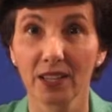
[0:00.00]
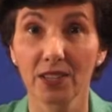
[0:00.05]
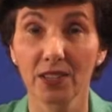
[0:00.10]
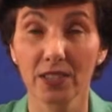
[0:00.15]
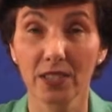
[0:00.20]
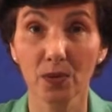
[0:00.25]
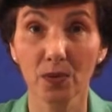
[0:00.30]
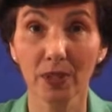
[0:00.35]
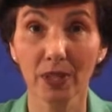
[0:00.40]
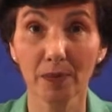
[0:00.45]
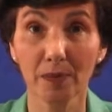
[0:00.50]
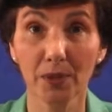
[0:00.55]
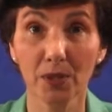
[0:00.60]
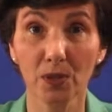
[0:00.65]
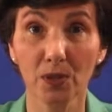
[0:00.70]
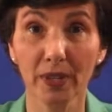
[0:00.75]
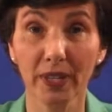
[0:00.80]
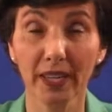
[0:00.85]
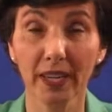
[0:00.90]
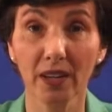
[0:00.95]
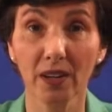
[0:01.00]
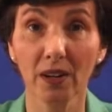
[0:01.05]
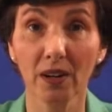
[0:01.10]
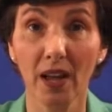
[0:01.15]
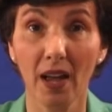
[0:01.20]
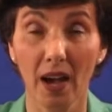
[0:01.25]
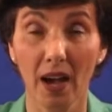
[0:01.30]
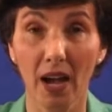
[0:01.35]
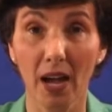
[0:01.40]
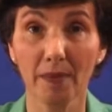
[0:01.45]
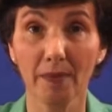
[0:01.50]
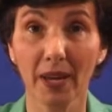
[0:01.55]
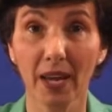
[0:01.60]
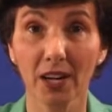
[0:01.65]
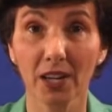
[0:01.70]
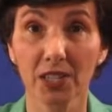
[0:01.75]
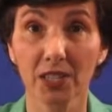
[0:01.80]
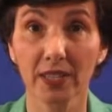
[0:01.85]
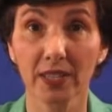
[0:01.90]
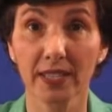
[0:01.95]
Do you see what I'm doing here? I'm
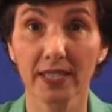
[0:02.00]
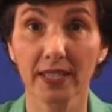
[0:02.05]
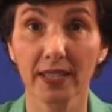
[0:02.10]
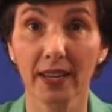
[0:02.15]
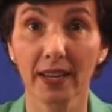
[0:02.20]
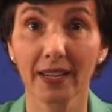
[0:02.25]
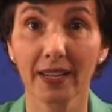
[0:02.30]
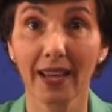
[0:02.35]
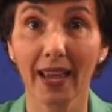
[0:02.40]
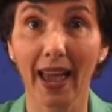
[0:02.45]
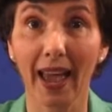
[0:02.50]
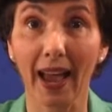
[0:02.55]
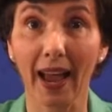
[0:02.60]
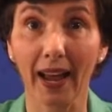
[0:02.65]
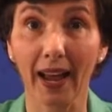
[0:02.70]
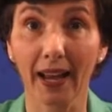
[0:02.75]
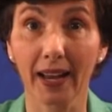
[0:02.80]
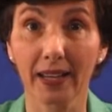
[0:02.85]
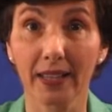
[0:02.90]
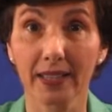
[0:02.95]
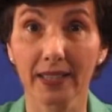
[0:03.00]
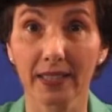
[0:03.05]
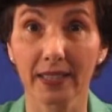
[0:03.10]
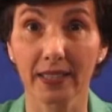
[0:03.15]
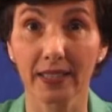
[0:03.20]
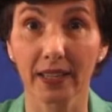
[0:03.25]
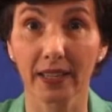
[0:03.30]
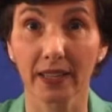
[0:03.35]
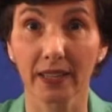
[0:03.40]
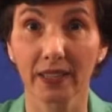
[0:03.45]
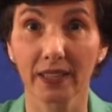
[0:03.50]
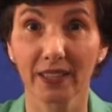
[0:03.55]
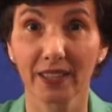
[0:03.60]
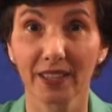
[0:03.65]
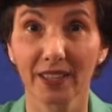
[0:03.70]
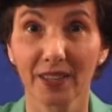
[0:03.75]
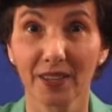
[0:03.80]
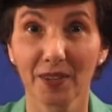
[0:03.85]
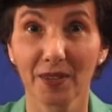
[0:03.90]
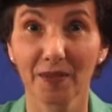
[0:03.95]
actually saying accident.
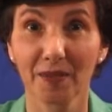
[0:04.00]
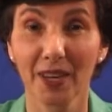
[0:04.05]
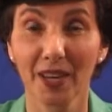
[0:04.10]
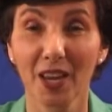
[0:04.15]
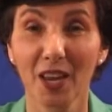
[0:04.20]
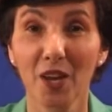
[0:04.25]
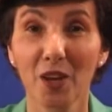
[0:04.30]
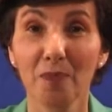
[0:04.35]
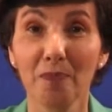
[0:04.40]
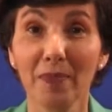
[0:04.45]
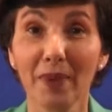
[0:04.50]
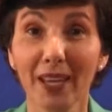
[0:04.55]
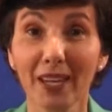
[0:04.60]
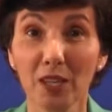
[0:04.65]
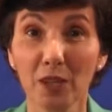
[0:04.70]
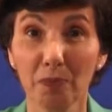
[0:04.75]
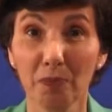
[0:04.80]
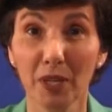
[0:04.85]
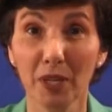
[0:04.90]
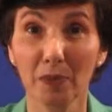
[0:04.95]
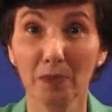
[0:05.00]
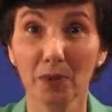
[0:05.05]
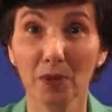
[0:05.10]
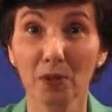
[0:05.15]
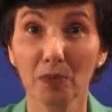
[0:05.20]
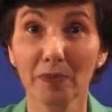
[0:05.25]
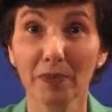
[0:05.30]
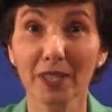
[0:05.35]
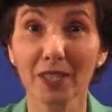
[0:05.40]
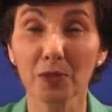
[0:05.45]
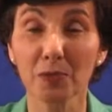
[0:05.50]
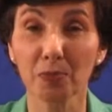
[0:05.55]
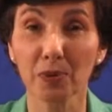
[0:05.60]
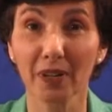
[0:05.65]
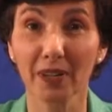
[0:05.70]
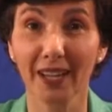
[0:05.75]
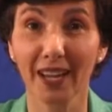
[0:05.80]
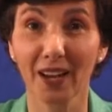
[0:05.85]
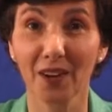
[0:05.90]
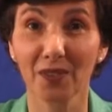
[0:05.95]
Many people
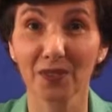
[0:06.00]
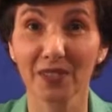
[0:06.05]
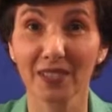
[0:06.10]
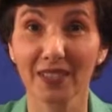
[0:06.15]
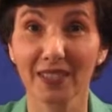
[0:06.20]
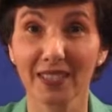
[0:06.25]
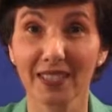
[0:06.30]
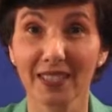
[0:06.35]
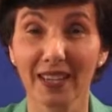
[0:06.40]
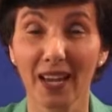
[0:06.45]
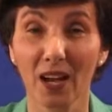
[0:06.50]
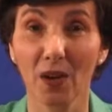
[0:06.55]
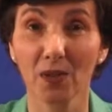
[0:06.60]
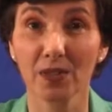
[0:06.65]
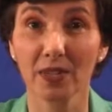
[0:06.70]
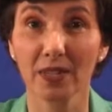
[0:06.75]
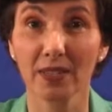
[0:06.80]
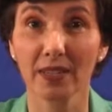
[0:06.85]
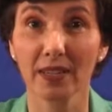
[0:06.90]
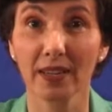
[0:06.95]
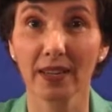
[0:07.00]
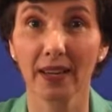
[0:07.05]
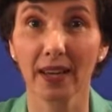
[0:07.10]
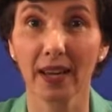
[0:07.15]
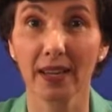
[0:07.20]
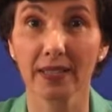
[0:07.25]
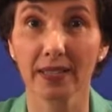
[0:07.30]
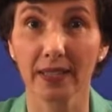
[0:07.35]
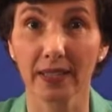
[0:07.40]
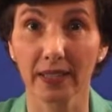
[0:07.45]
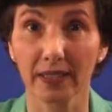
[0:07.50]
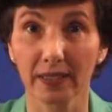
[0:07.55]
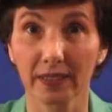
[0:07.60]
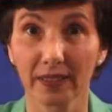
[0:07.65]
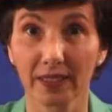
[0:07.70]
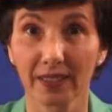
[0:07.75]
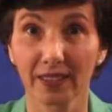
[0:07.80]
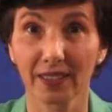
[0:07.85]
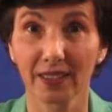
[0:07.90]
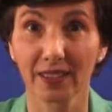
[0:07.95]
mispronounce the sounds and say accident
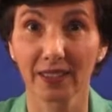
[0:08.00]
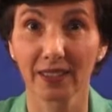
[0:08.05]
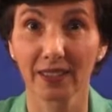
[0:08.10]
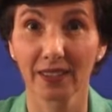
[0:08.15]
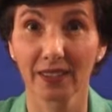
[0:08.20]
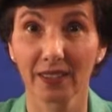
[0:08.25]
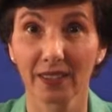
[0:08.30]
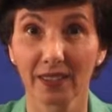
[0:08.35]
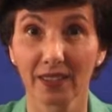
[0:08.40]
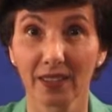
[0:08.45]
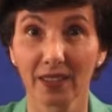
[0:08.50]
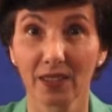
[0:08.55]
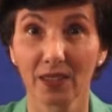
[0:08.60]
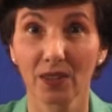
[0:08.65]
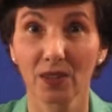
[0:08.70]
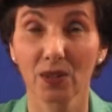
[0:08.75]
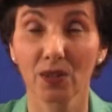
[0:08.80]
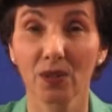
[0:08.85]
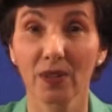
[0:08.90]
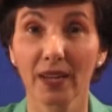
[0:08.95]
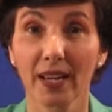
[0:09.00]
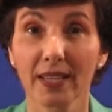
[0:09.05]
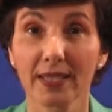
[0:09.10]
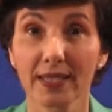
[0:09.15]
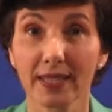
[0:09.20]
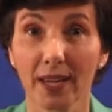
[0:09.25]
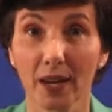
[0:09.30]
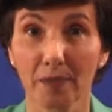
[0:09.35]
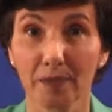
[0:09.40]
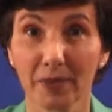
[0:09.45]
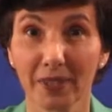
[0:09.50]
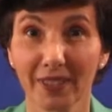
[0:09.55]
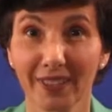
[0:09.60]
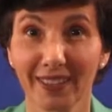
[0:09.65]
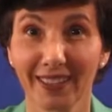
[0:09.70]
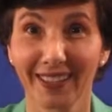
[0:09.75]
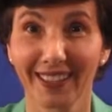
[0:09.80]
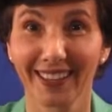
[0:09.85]
or accept.